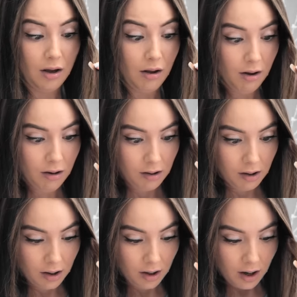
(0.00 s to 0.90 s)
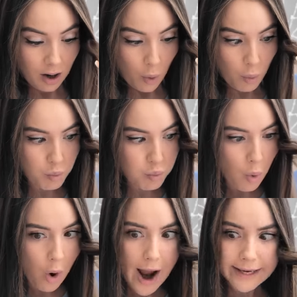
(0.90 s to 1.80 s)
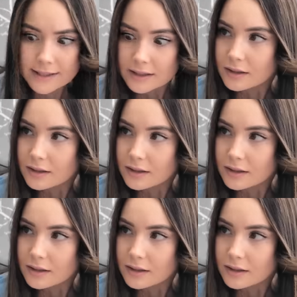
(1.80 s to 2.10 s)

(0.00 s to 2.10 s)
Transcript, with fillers: slide the gum right off. Whoa!